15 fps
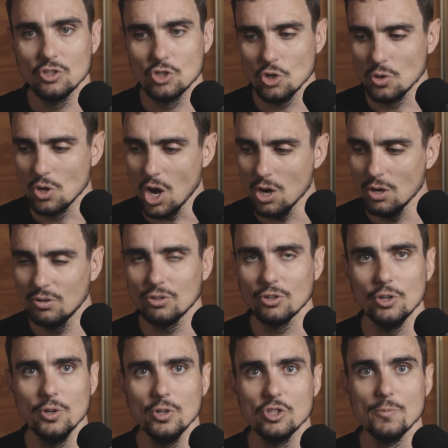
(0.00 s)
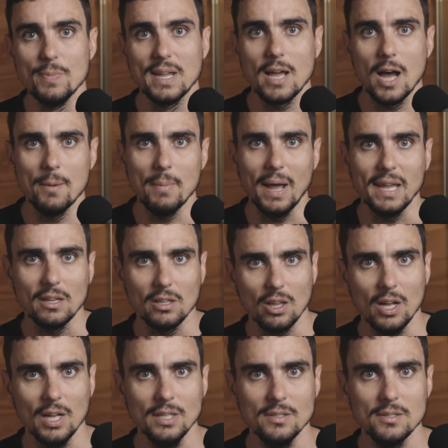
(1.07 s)
to go through to become a
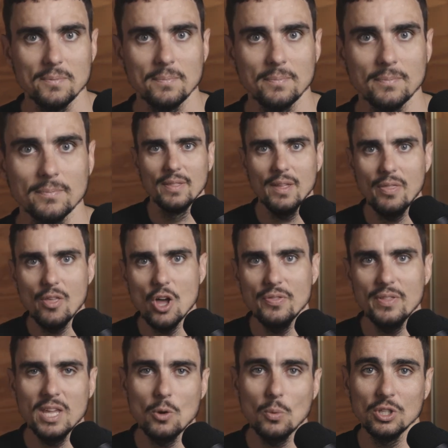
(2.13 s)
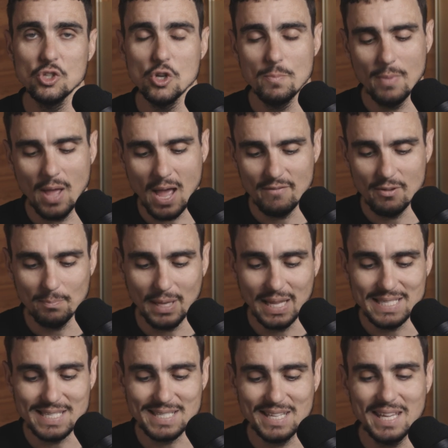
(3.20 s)
client. The third thing you want to have in
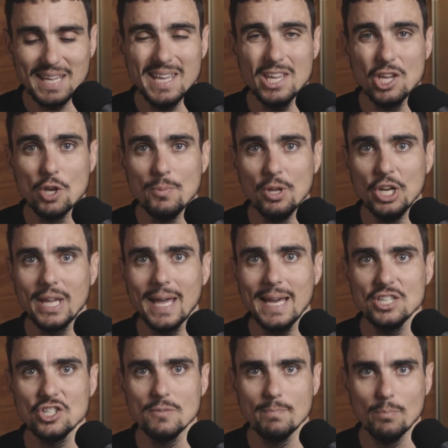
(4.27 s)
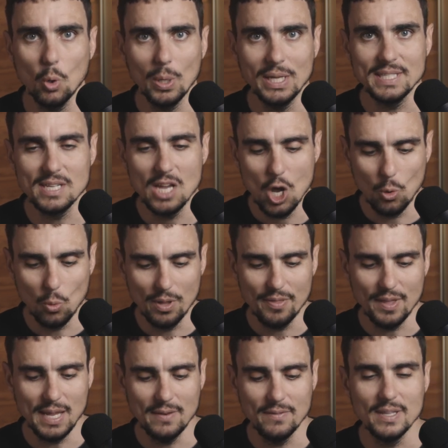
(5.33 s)
place is key communication points
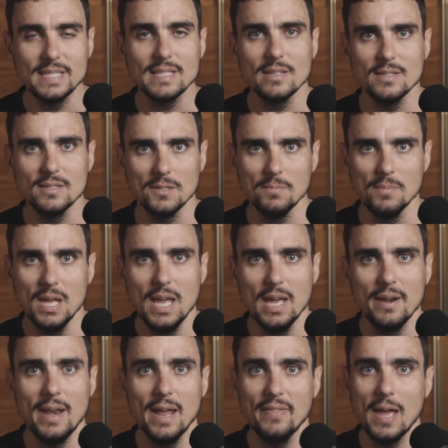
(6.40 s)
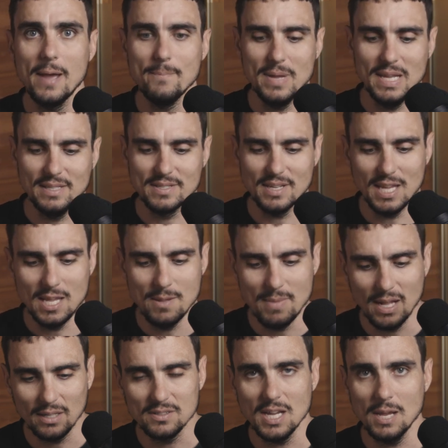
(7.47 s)
within the system. Now that means
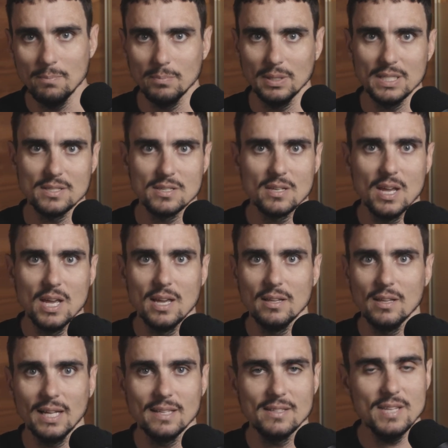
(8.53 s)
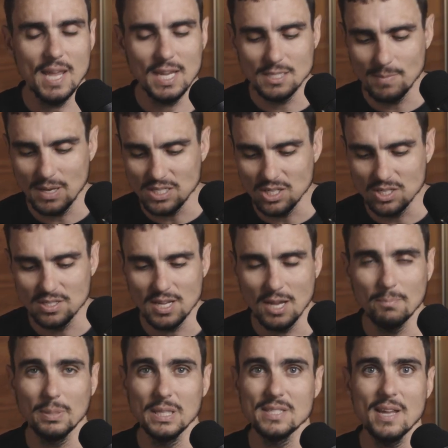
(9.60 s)
email templates, text message
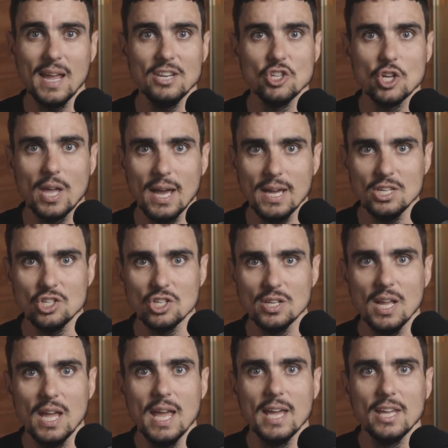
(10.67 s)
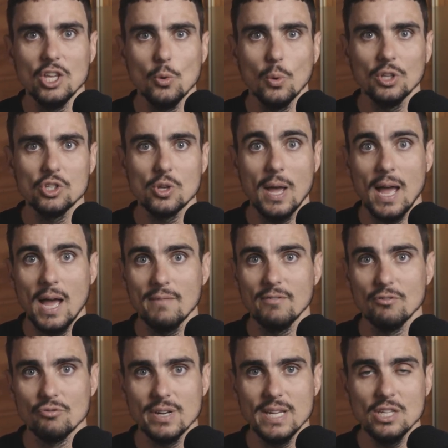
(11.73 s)
templates, education. You want to have
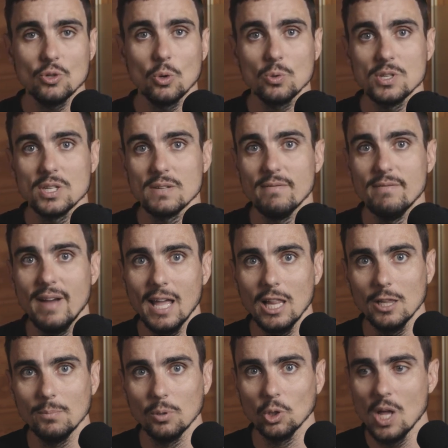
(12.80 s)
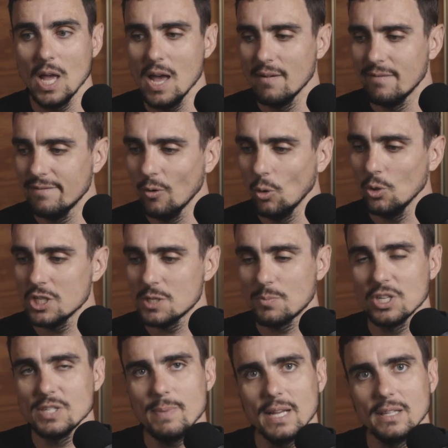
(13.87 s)
resources available for this
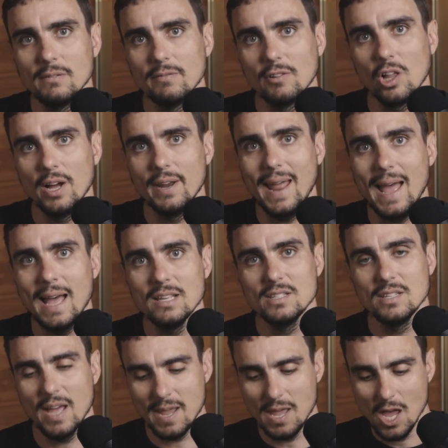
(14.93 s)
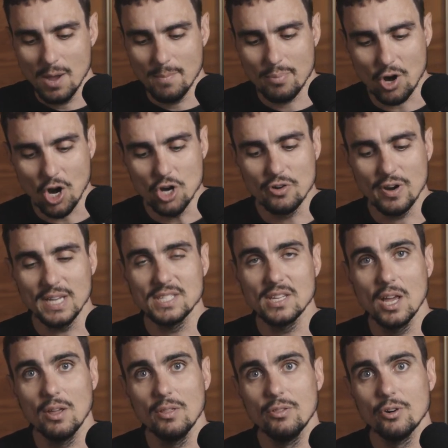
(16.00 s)
prospective client as they progress
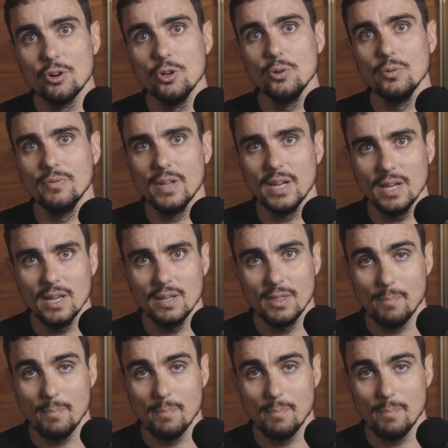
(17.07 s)
through the